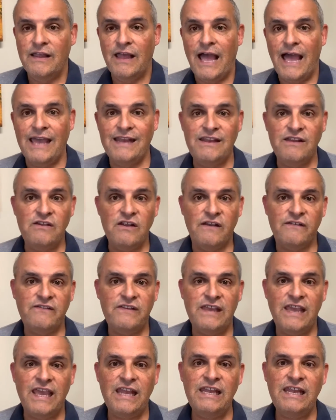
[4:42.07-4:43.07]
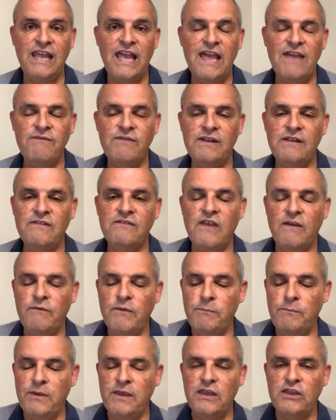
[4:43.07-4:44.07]
I did not see any evidence of
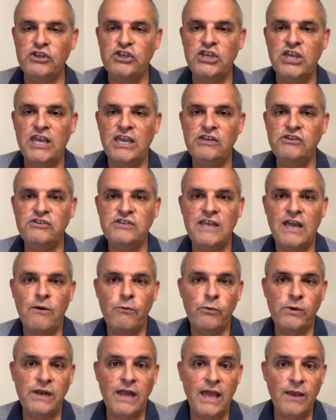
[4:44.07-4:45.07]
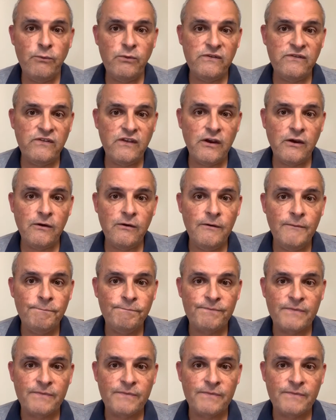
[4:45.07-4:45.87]
it being changed out when I was there.